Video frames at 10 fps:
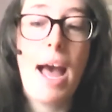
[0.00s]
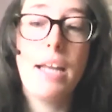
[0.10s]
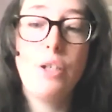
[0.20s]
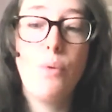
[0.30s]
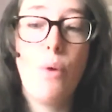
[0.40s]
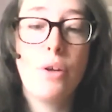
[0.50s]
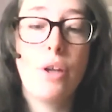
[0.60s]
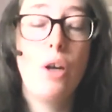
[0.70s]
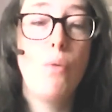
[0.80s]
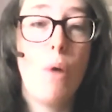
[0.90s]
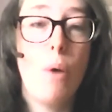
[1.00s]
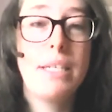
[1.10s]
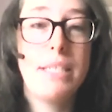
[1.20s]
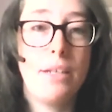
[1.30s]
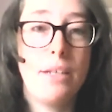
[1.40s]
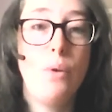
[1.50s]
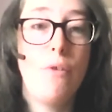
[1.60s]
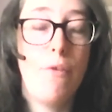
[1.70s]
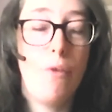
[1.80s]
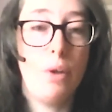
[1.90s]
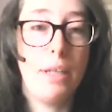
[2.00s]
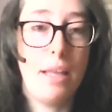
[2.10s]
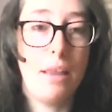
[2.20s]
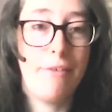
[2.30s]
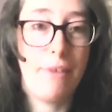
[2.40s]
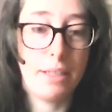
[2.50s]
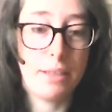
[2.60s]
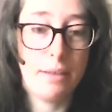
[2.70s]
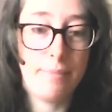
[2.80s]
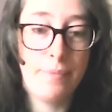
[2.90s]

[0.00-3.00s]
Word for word: and to honor the heroic dead who had fallen in the fighting.